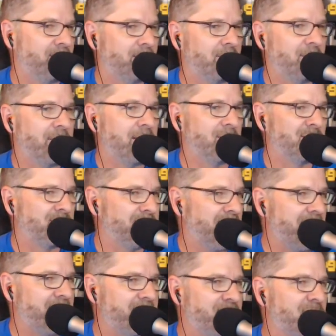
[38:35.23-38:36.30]
being
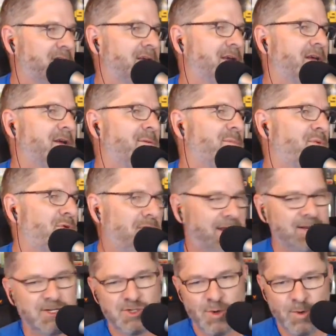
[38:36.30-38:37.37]
kind of
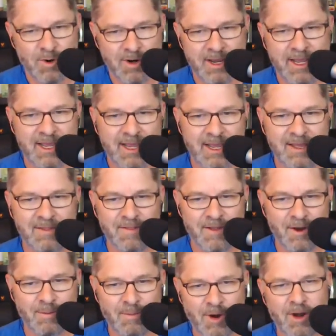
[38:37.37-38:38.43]
predatory in
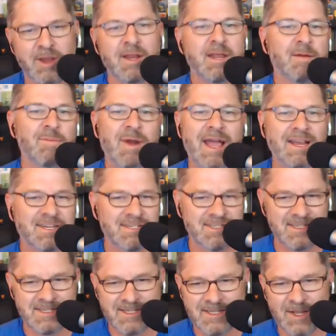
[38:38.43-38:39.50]
their marketing
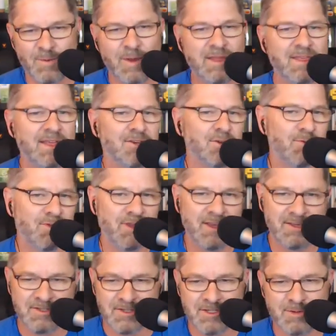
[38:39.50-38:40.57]
practices and the way they do
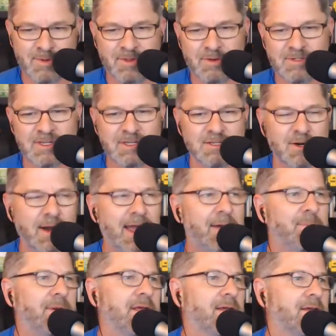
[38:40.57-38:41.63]
things. And some of those things are
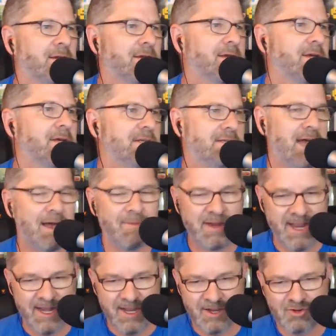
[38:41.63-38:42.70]
happening,
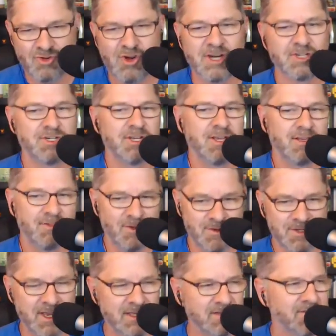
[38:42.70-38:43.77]
dominating, crushing,
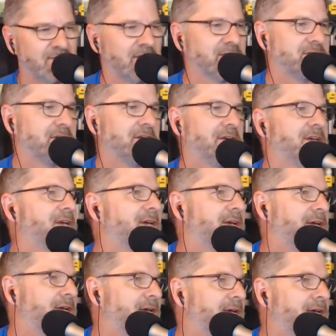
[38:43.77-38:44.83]
those kinds of things.
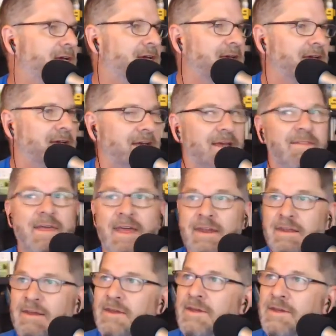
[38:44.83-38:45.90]
And
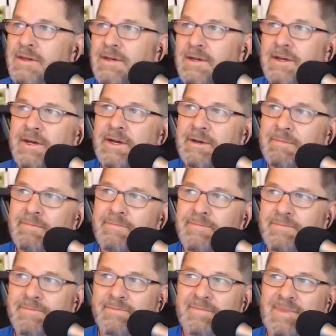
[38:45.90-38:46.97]
then,
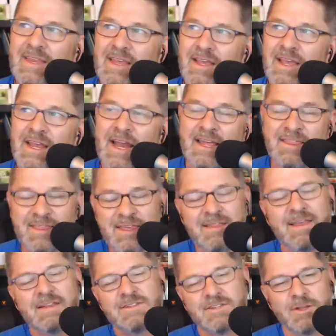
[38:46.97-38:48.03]
and I think
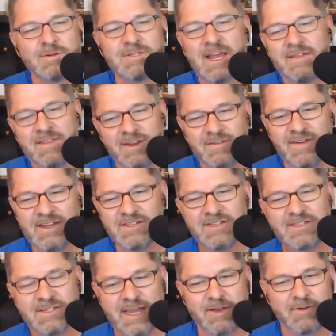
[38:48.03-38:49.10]
that slows down the
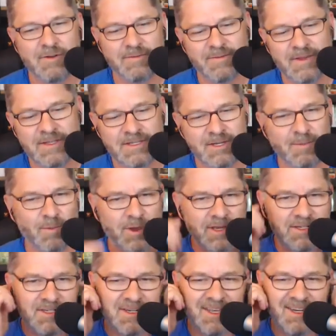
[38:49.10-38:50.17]
innovation cycle in some
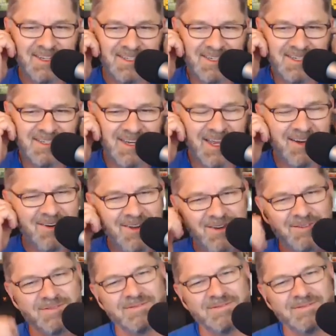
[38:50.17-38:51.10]
ways. And it's just, I don't know.